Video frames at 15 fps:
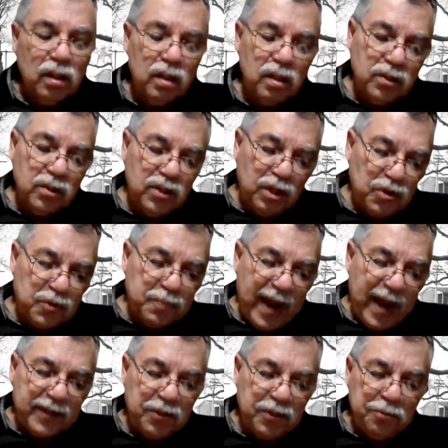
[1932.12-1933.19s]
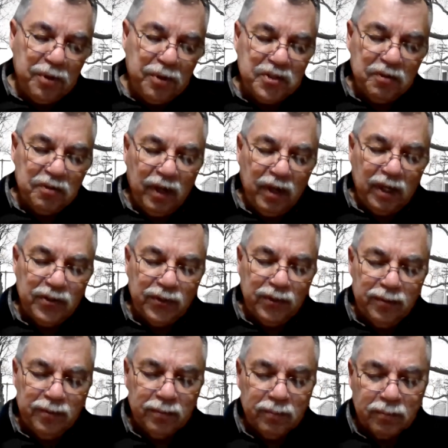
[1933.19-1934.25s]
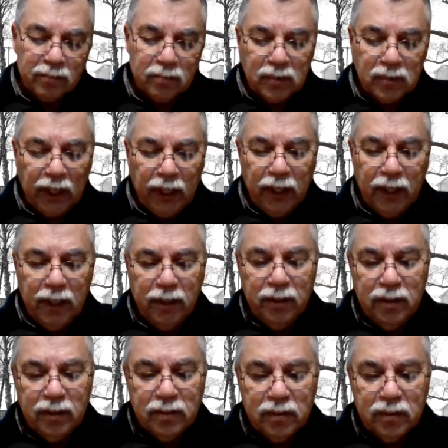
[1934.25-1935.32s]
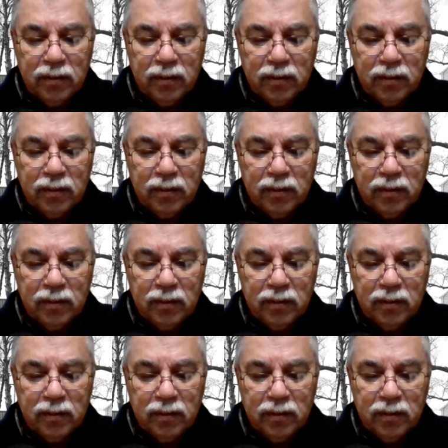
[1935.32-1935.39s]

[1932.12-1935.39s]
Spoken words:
She goes back to the reservation and